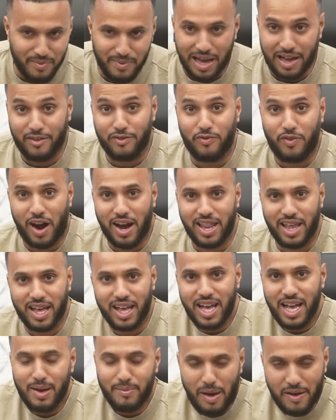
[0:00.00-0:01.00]
I'm like fighting,
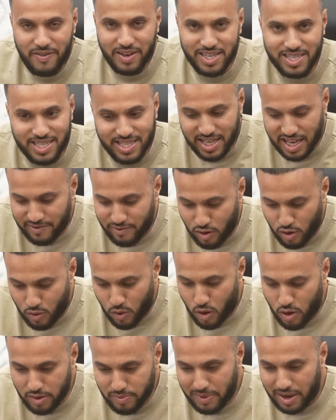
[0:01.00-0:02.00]
I'm having civil
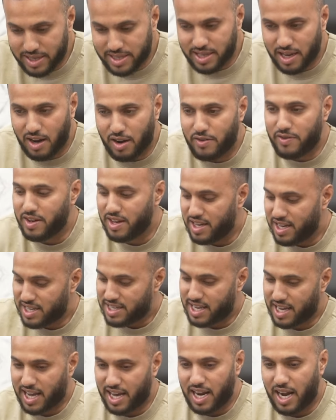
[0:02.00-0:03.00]
war with myself
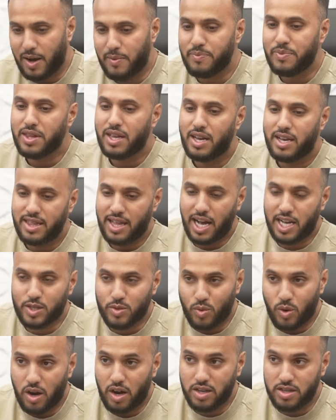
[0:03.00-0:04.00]
to get up. That's
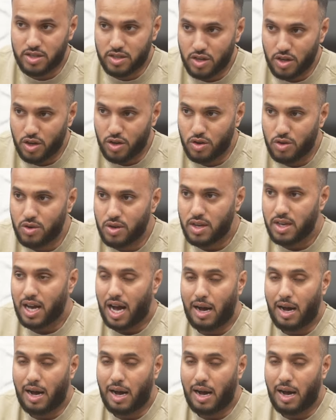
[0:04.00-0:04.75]
one. Two.